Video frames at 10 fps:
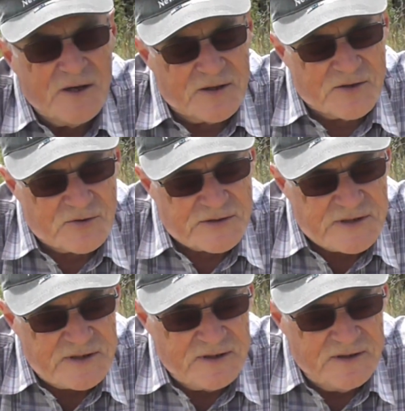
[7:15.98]
Of
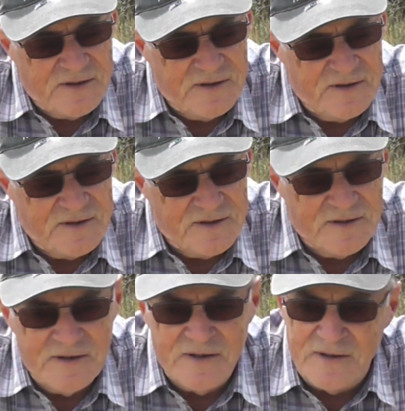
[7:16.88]
course,
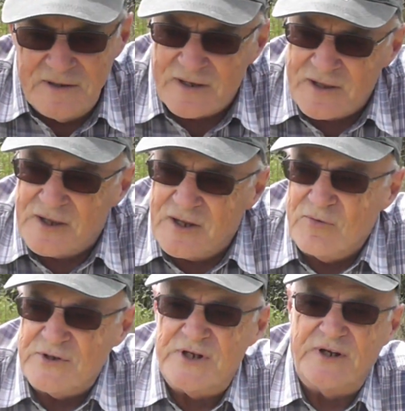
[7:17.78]
the other thing
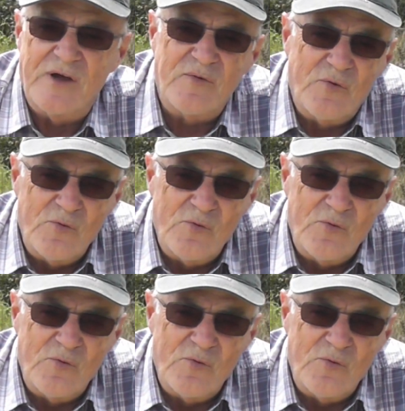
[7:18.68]
which you don't